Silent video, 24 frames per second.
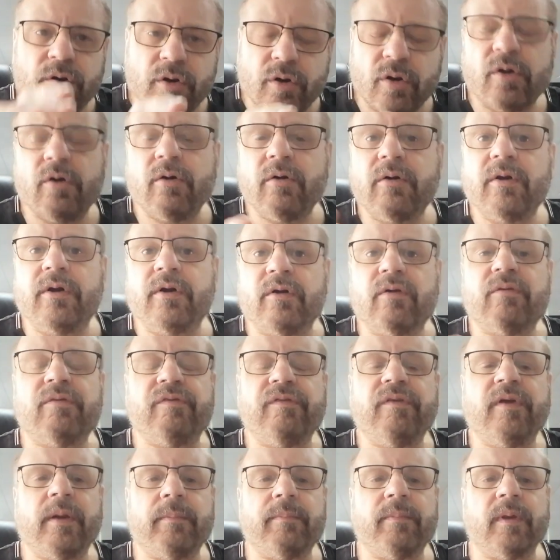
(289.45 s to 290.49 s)
Her and her
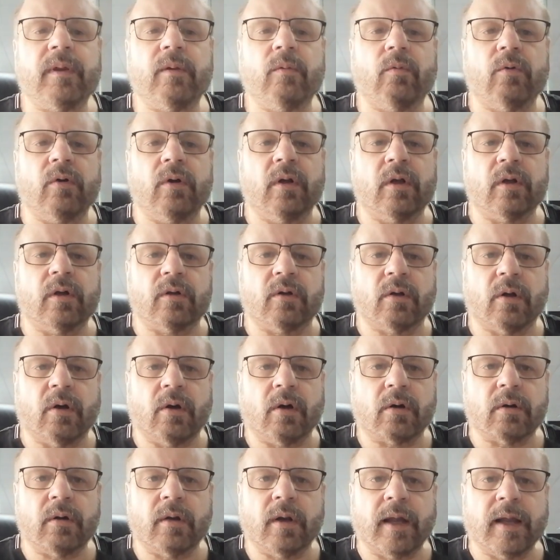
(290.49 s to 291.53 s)
family would
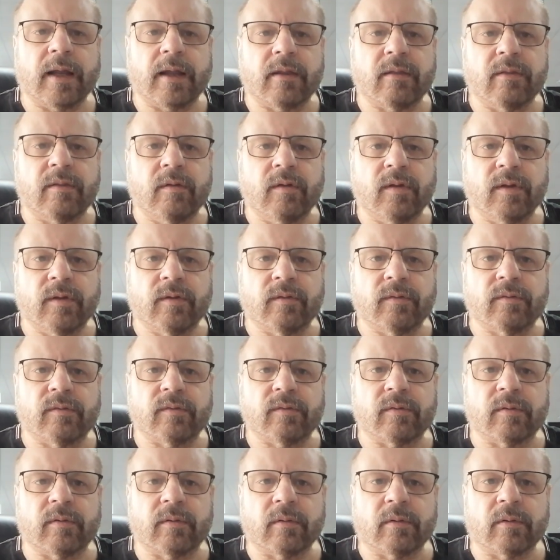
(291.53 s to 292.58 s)
talk like
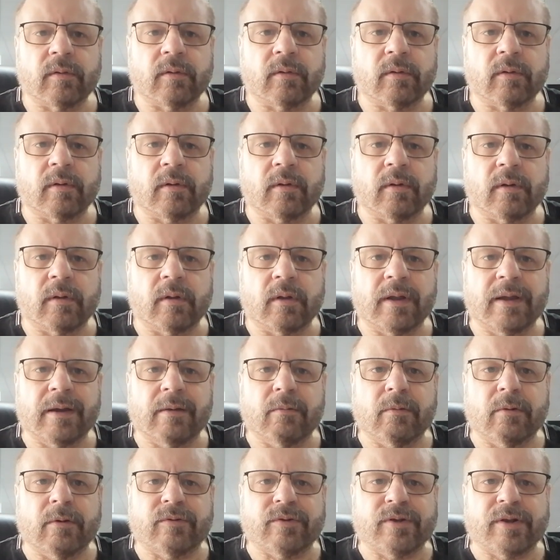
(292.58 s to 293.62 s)
this.
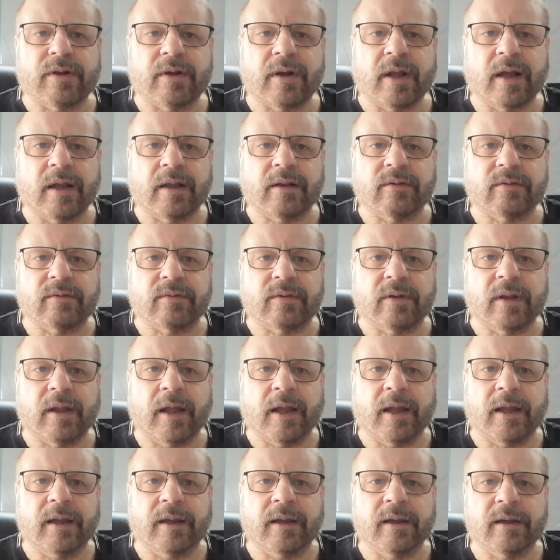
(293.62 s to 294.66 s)
It was a nice
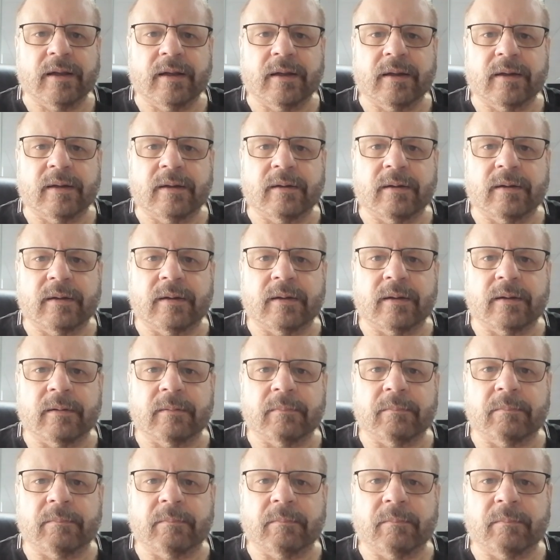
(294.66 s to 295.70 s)
day.
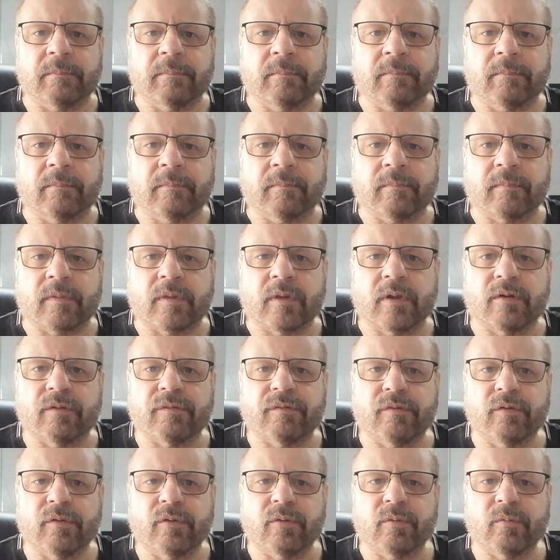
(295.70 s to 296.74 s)
The
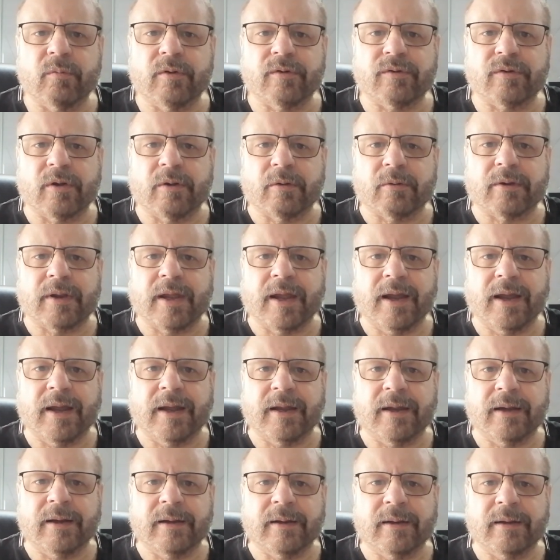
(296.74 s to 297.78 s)
food was
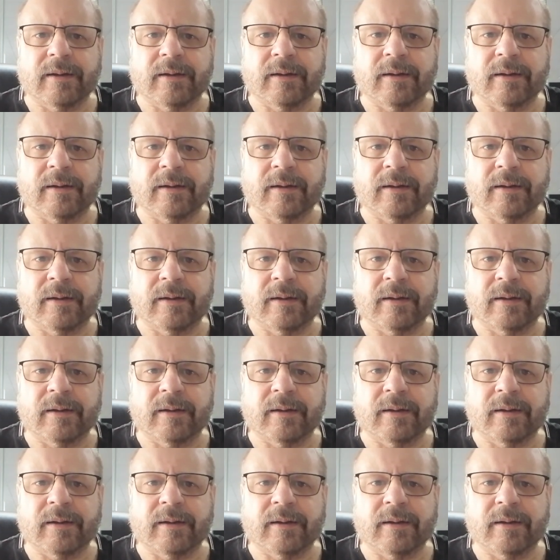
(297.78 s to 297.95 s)
okay.